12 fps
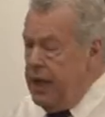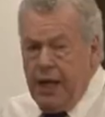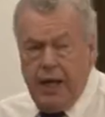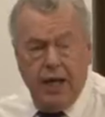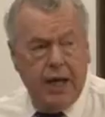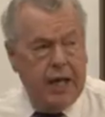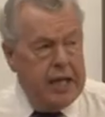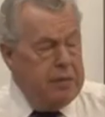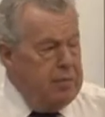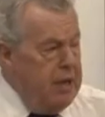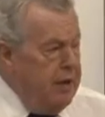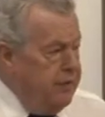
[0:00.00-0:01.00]
and
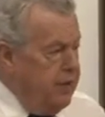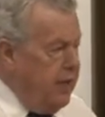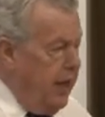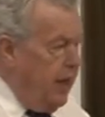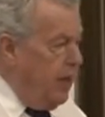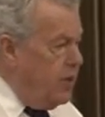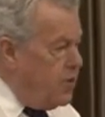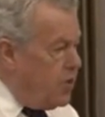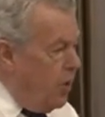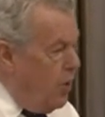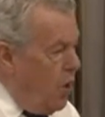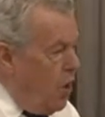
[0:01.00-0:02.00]
then we left it there.
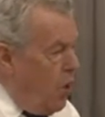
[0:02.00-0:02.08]
So